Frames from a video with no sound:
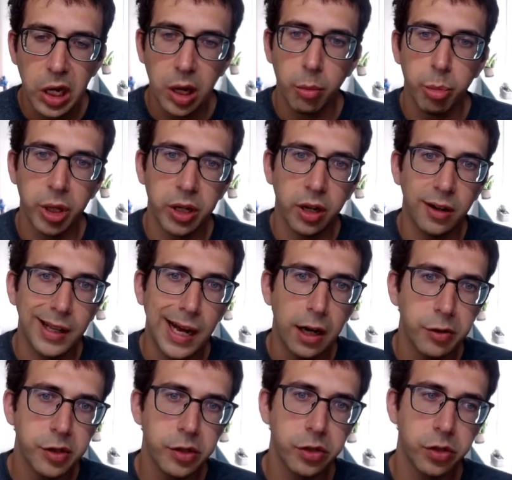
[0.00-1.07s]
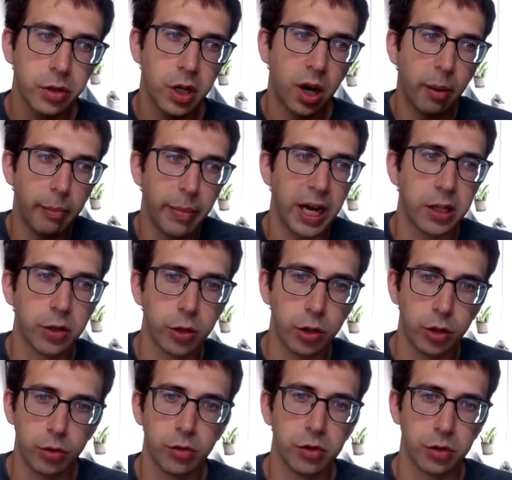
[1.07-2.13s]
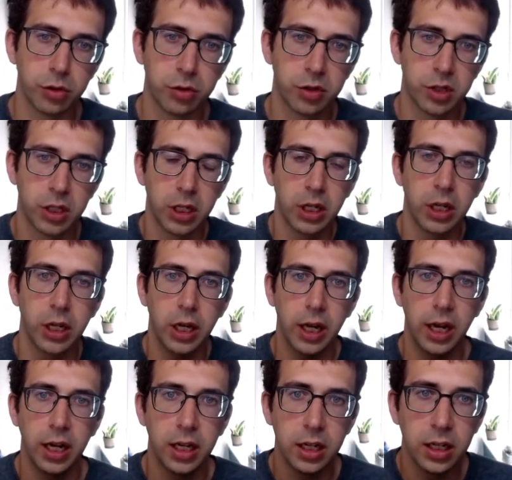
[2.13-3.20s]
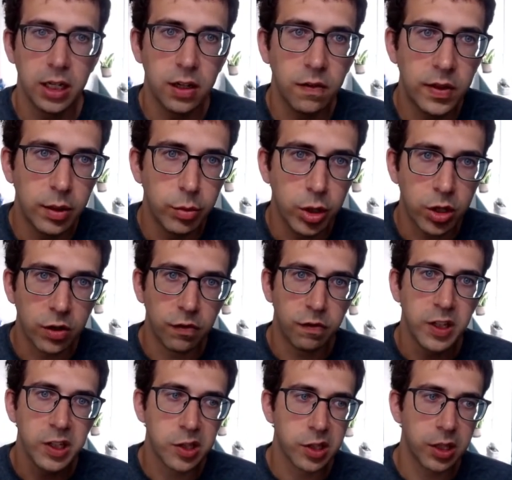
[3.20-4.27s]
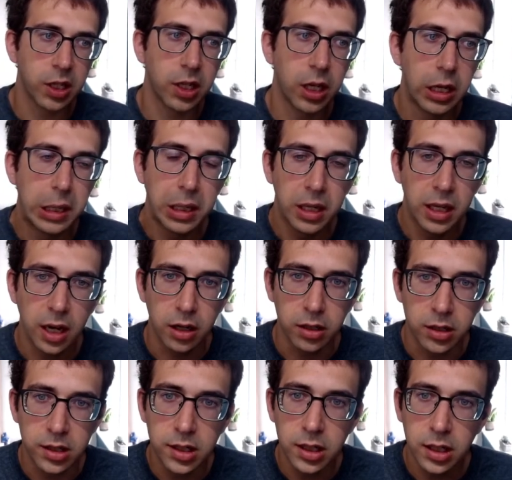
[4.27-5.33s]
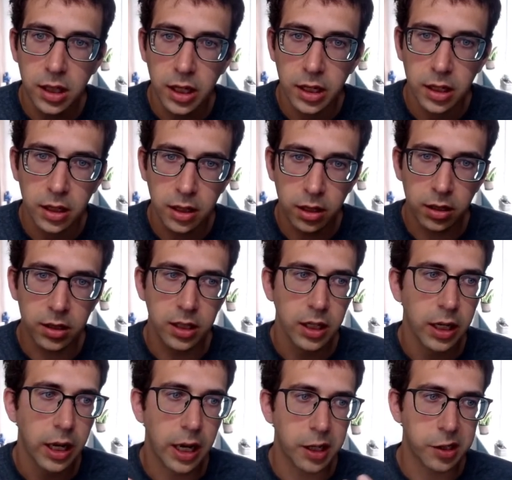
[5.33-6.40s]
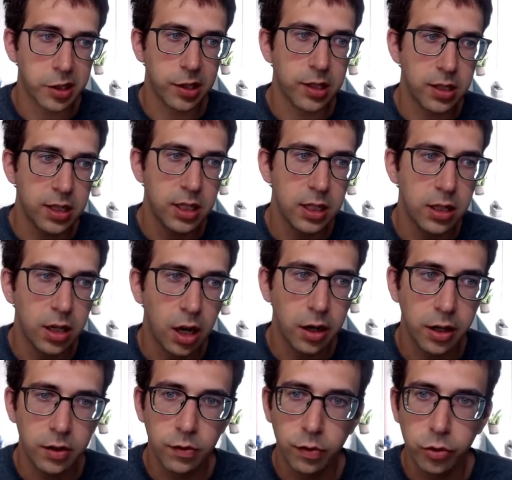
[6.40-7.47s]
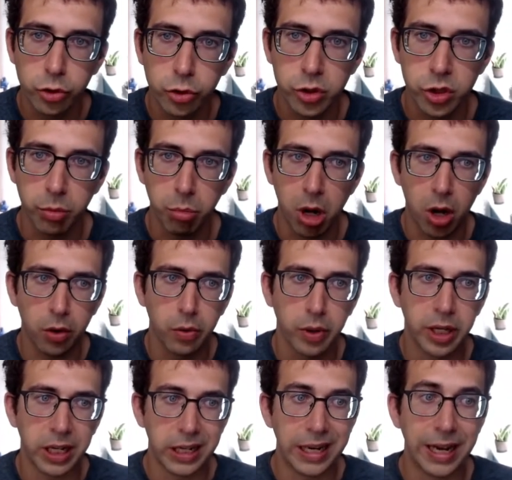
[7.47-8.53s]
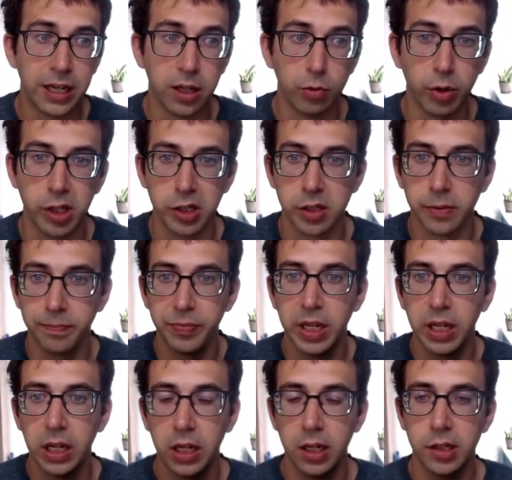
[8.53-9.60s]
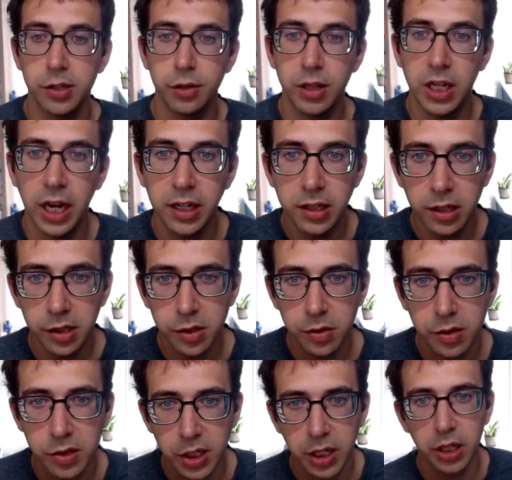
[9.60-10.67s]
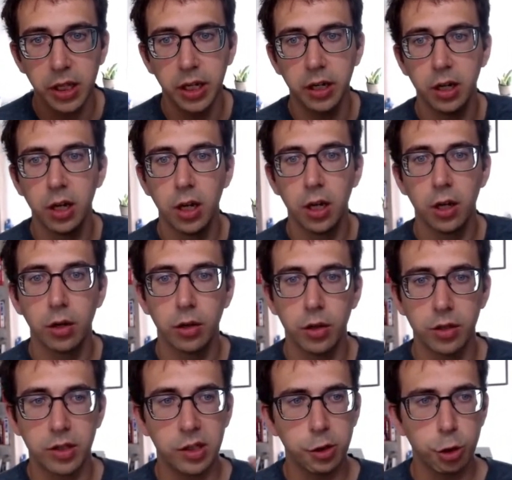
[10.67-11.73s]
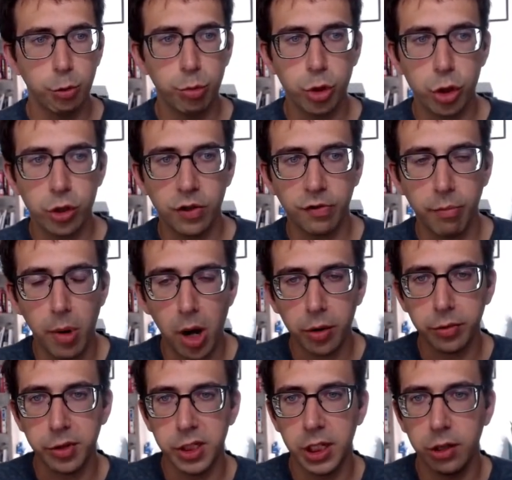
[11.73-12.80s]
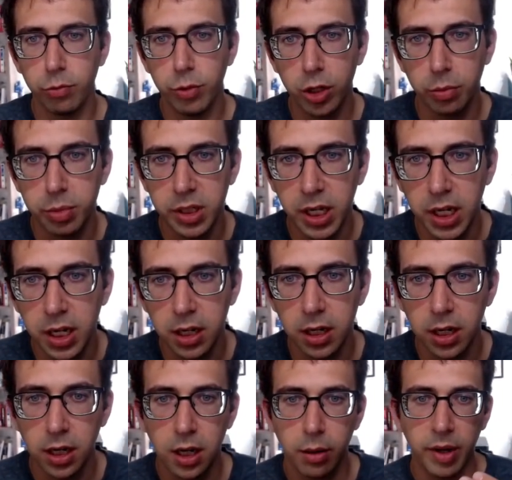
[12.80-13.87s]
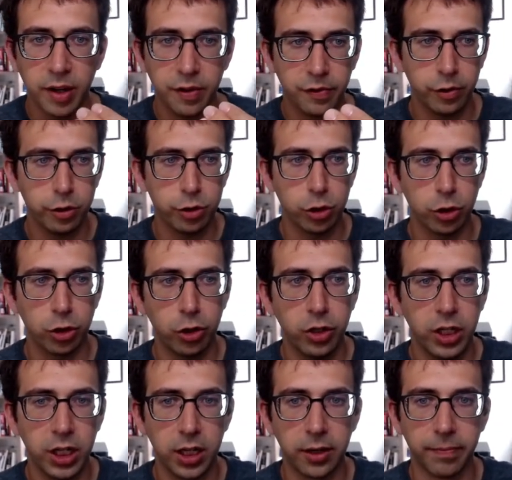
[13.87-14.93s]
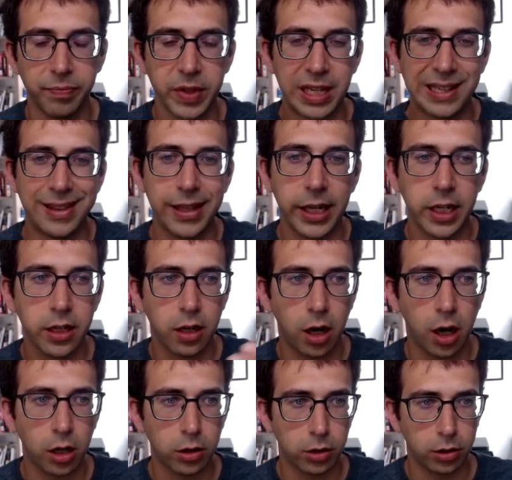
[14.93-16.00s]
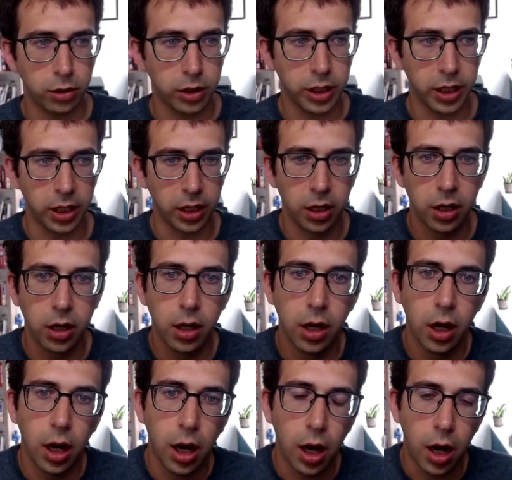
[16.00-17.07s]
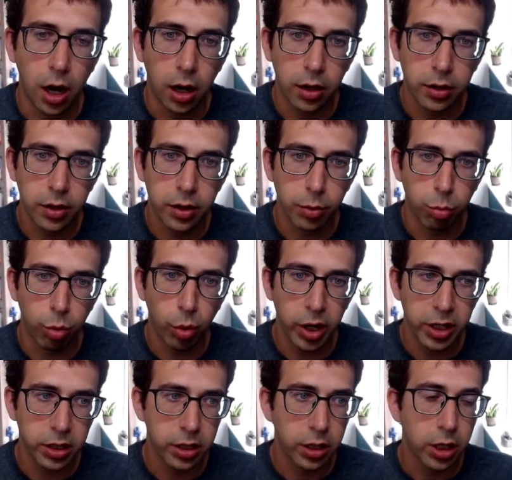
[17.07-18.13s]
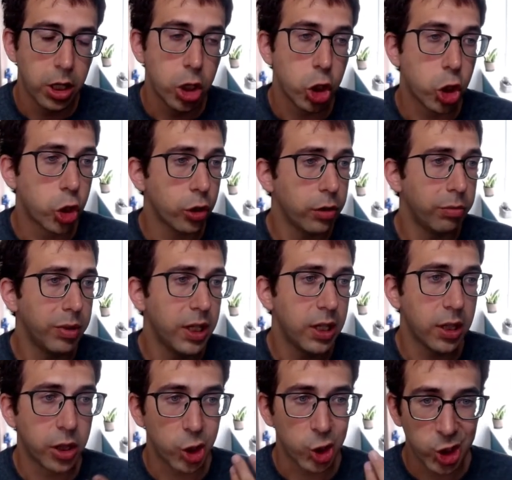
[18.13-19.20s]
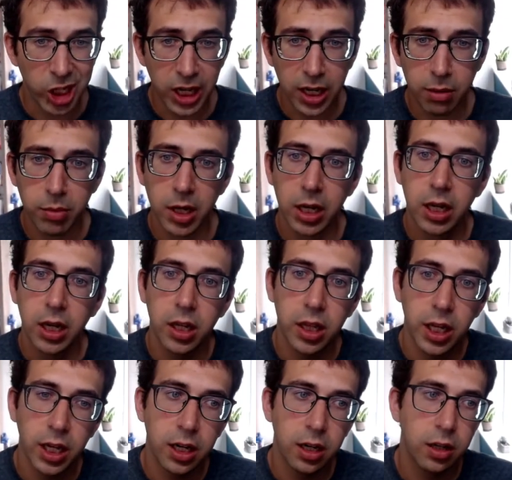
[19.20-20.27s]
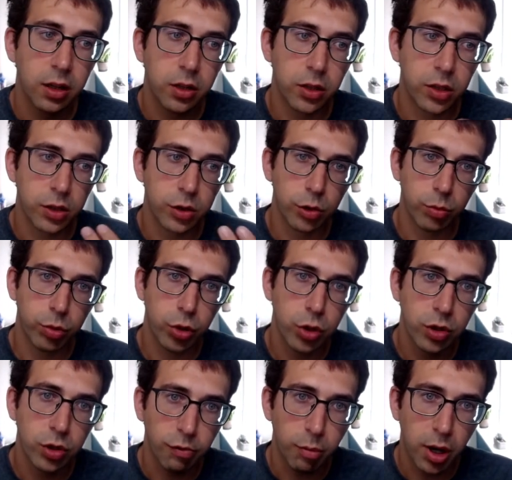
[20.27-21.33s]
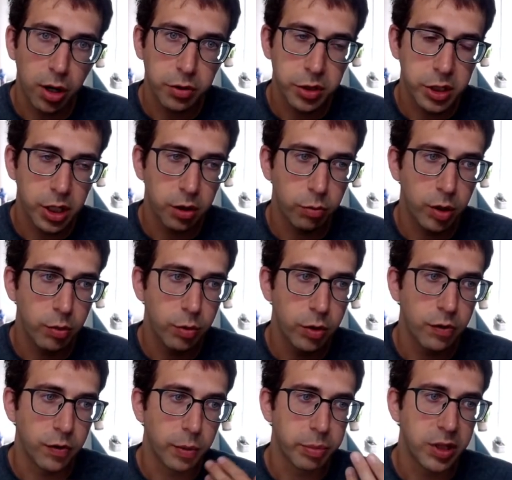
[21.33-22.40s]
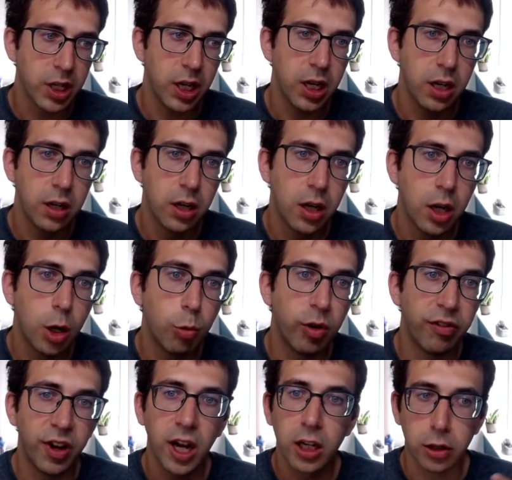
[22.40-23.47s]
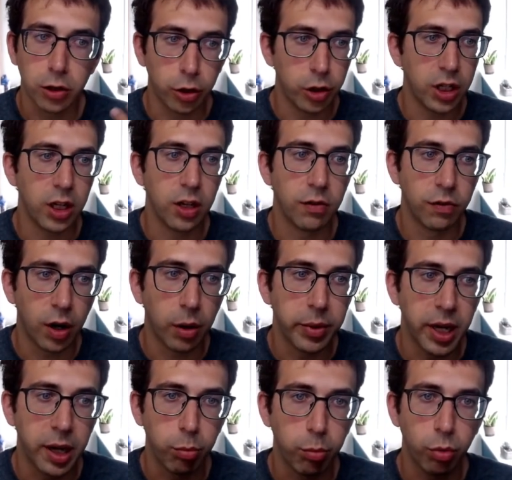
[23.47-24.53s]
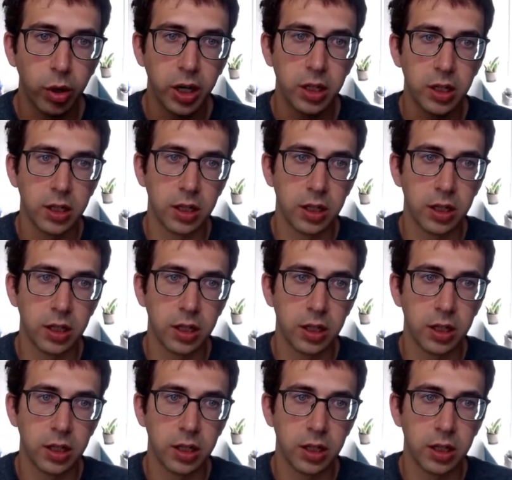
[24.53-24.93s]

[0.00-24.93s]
but allows us to come back to users and give them a convincing guarantee that their data has indeed not influenced the model in any ways. And so the idea is to say that the distribution of models that we obtain by first learning, then unlearning uh, the point should be the same then the distribution of models that we would have obtained without learning from that point